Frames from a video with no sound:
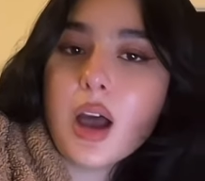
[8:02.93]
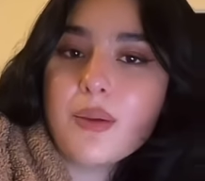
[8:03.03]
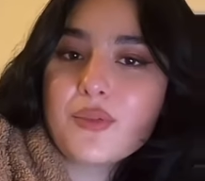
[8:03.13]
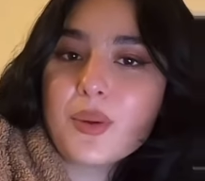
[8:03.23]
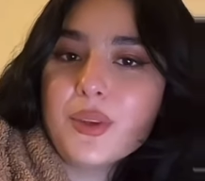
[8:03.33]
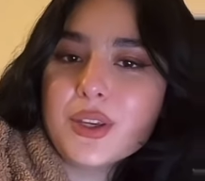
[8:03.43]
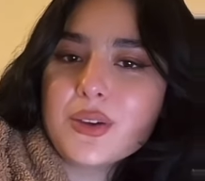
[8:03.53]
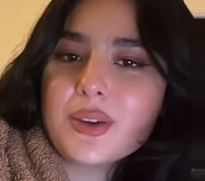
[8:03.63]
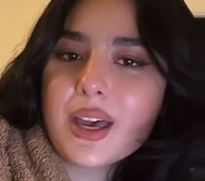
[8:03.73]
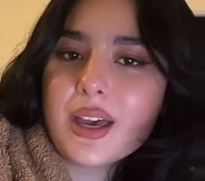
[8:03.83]
I'm from
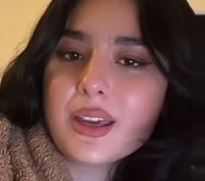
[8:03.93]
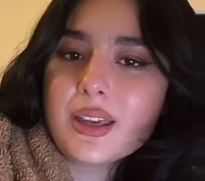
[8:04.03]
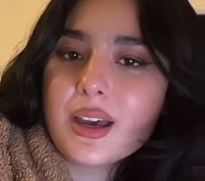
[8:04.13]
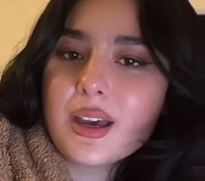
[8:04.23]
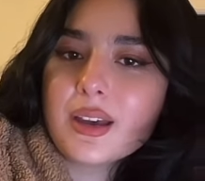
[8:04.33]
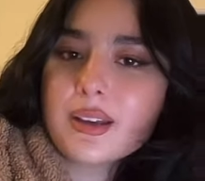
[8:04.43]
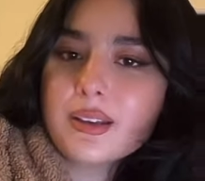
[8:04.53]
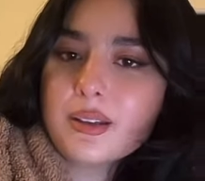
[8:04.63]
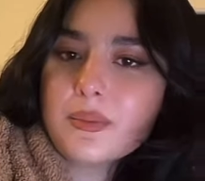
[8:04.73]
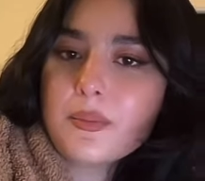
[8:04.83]
the UK, yeah.